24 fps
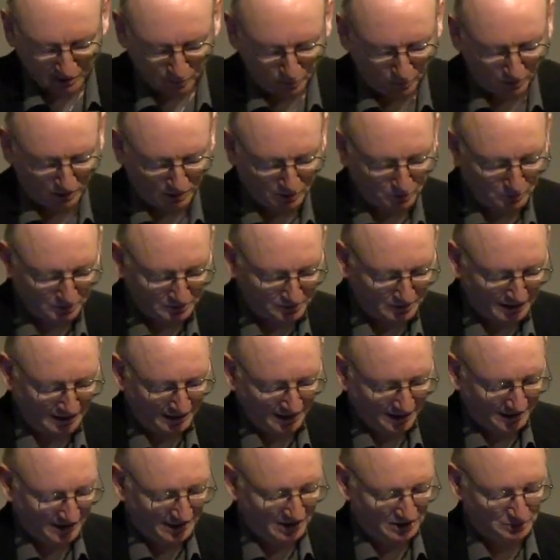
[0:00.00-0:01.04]
Her work was,
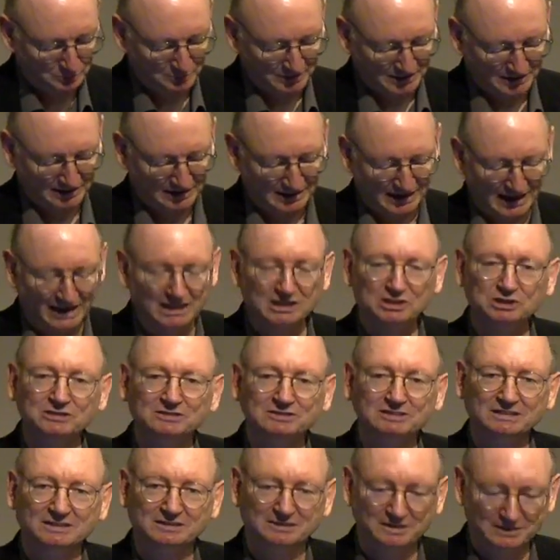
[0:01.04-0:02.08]
has been in
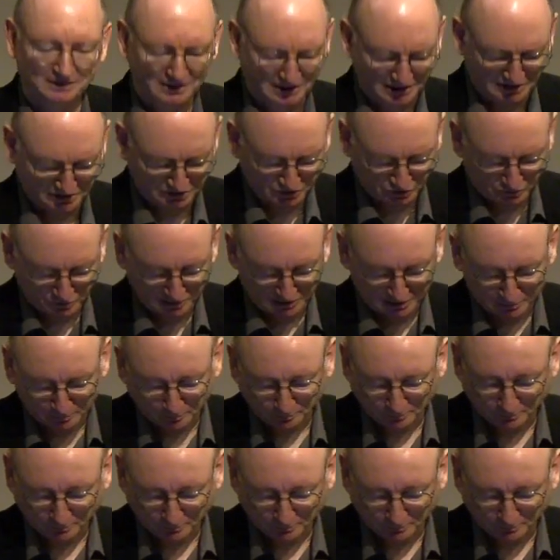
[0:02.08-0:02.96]
ancient Indian history,